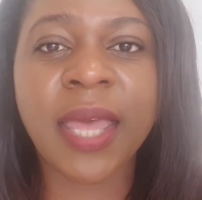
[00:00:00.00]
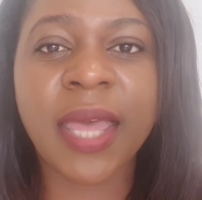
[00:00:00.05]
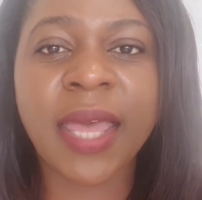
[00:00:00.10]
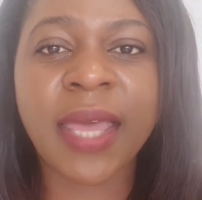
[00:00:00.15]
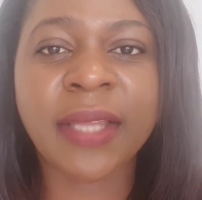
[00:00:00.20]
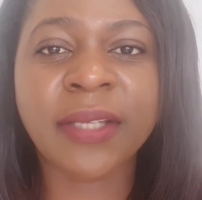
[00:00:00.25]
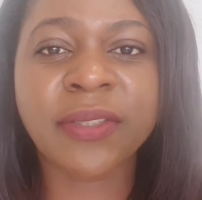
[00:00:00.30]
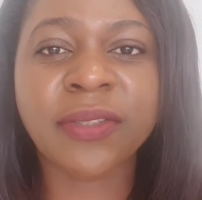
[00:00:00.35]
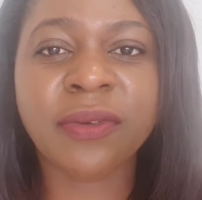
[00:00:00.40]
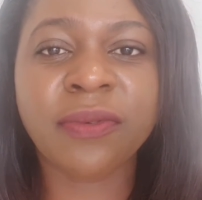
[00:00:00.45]

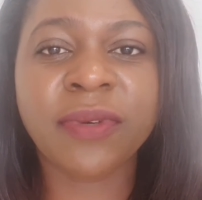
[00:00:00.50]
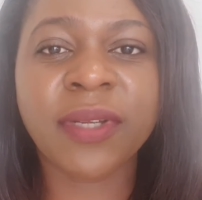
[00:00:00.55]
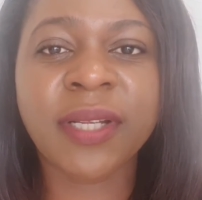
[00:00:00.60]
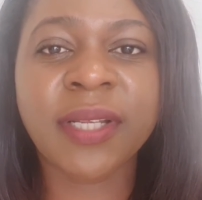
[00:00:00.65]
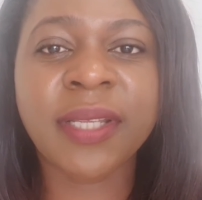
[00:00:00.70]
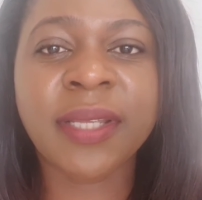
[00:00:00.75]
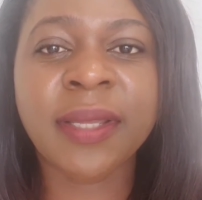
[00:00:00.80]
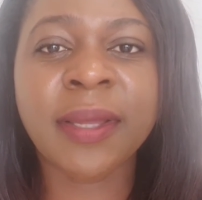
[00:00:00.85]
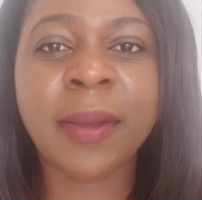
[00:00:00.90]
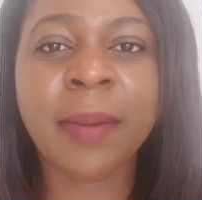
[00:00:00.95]
and to
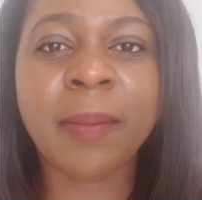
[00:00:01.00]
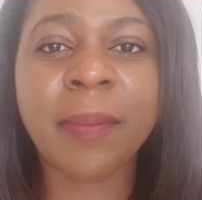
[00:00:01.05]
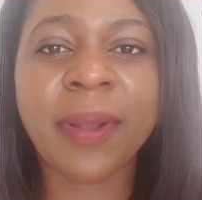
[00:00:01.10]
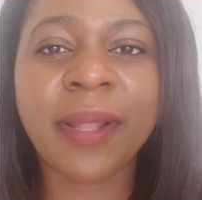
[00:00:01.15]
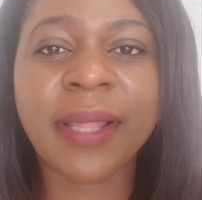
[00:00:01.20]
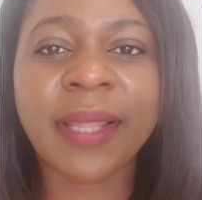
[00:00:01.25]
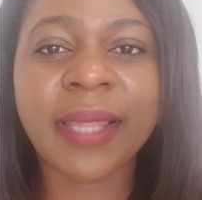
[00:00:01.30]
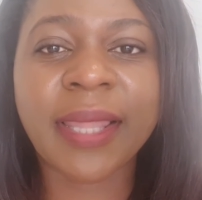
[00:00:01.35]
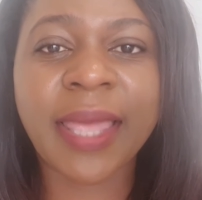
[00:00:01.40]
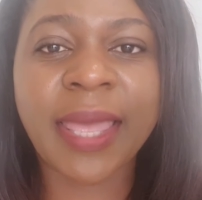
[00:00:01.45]
really
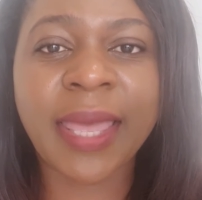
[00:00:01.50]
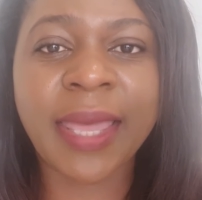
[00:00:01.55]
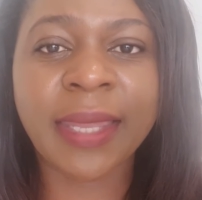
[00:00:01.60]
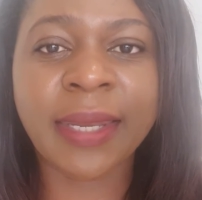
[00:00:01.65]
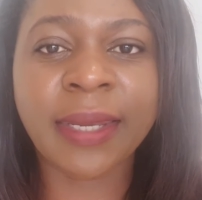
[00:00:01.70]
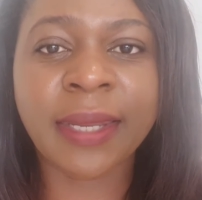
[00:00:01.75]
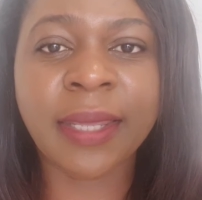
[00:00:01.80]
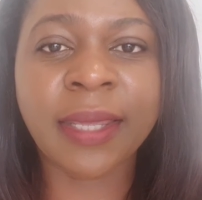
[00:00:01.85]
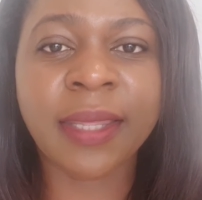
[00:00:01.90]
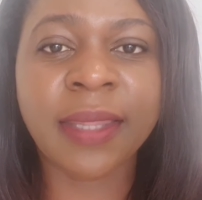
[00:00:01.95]

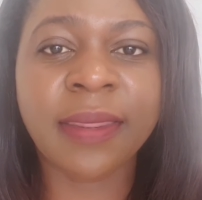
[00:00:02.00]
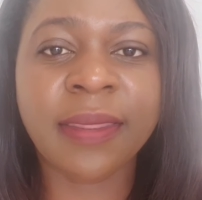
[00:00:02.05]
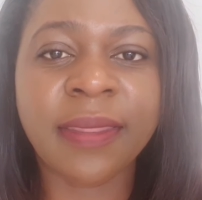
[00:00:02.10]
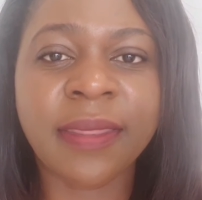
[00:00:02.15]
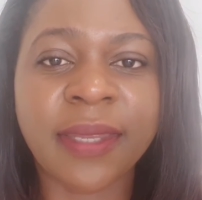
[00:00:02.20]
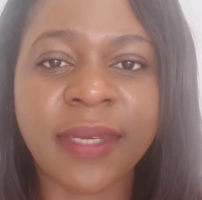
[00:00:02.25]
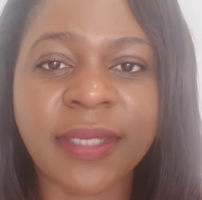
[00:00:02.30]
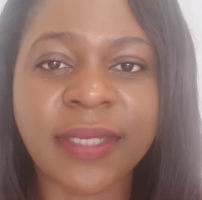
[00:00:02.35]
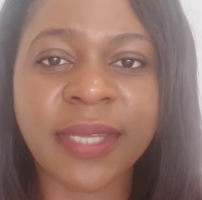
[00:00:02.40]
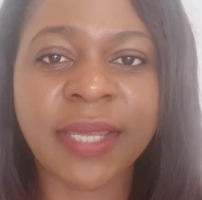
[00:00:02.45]
plan
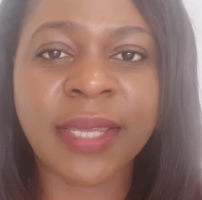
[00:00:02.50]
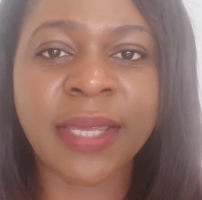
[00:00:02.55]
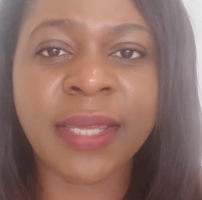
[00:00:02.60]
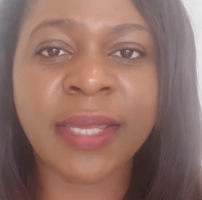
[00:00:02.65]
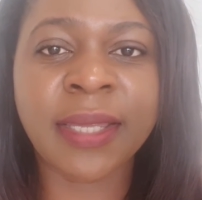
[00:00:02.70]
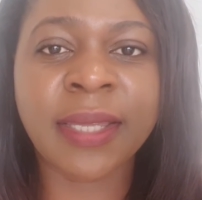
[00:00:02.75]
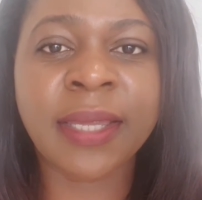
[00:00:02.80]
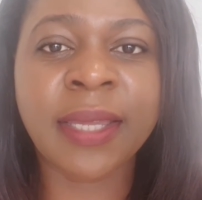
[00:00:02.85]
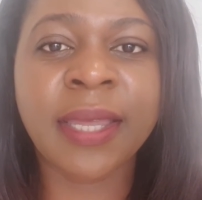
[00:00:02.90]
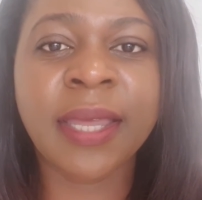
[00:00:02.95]
the
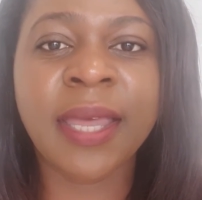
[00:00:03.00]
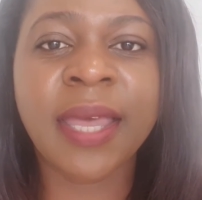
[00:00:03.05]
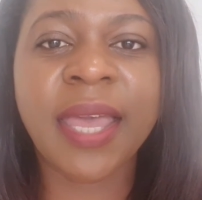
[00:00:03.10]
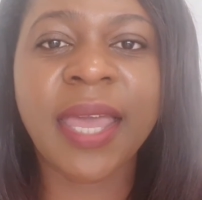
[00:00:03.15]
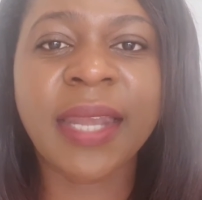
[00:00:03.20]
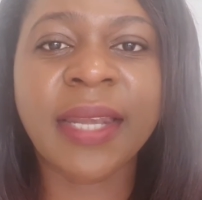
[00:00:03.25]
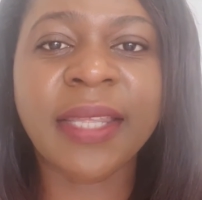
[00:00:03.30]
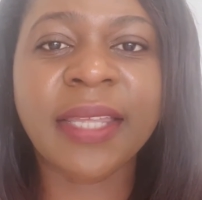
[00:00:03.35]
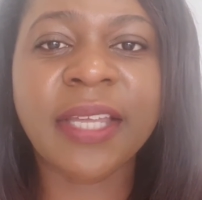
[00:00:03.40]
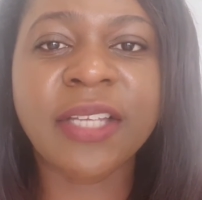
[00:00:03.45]
day
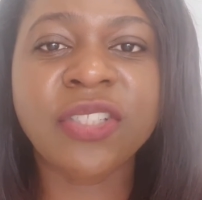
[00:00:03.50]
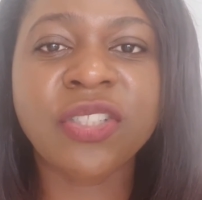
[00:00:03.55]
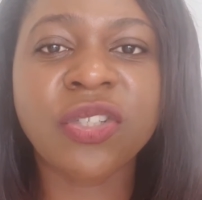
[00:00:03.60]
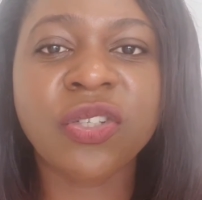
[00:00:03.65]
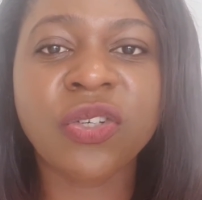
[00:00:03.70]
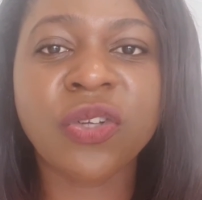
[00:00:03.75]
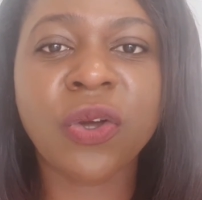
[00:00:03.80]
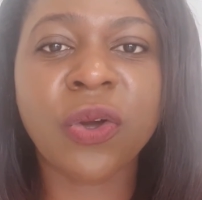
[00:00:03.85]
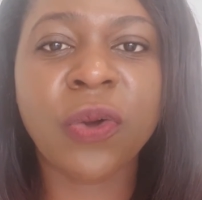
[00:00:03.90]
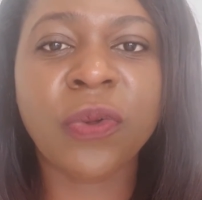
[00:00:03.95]
and get
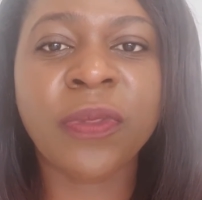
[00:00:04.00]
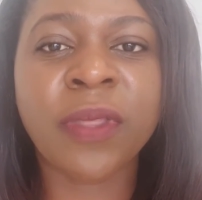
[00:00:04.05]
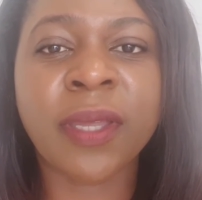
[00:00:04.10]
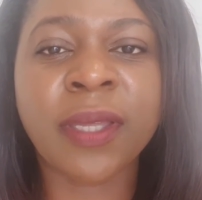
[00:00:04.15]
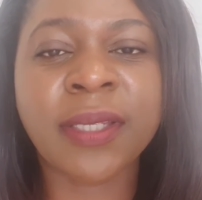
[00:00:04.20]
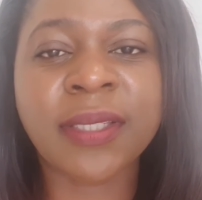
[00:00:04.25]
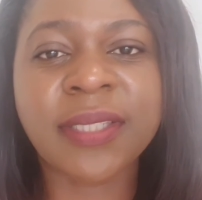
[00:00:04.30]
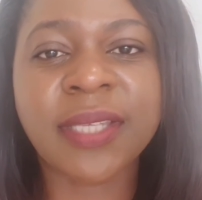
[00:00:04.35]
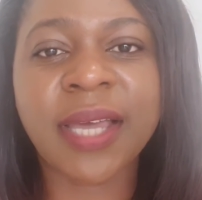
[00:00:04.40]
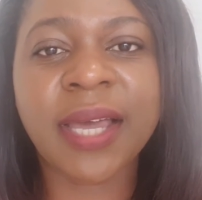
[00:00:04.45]
to know
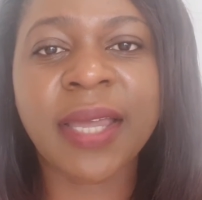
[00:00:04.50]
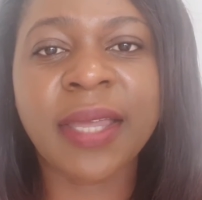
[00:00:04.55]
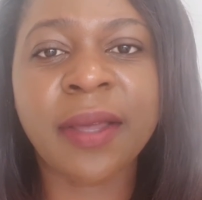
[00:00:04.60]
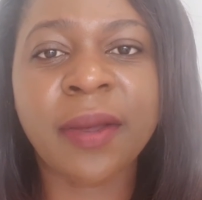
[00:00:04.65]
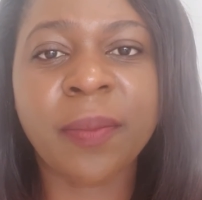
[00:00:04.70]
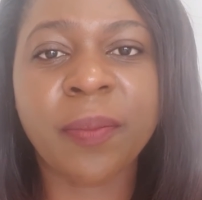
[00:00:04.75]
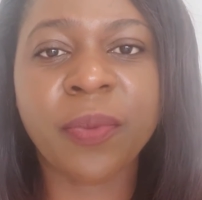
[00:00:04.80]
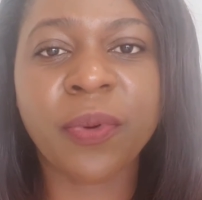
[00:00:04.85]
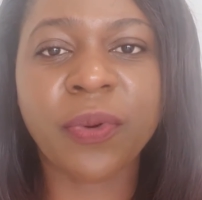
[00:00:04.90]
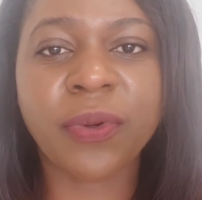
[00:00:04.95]
the
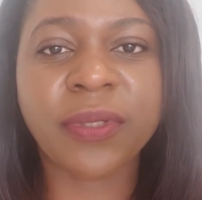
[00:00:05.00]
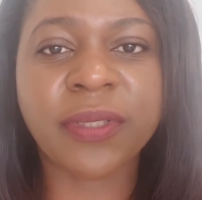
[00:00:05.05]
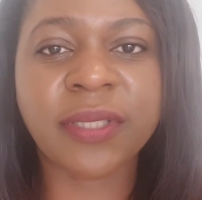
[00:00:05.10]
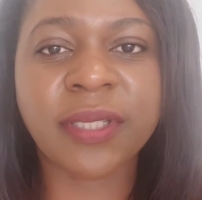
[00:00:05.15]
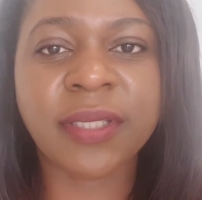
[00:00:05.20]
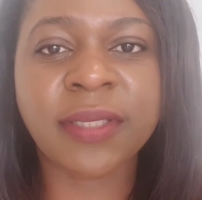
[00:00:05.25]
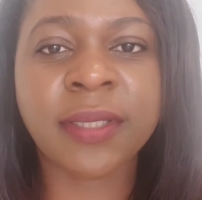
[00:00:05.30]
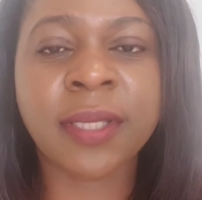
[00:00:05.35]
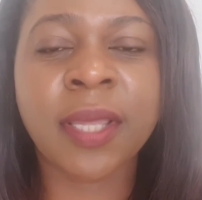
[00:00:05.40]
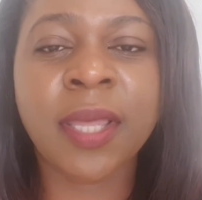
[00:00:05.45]
entire
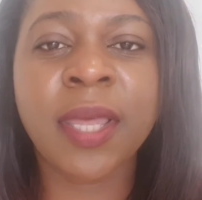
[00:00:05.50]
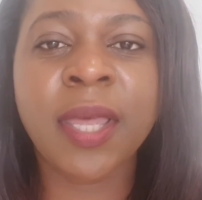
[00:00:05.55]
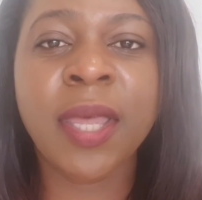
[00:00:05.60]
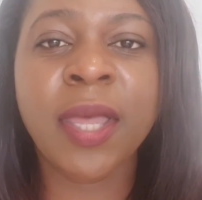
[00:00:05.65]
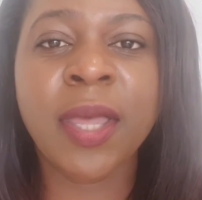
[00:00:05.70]
process.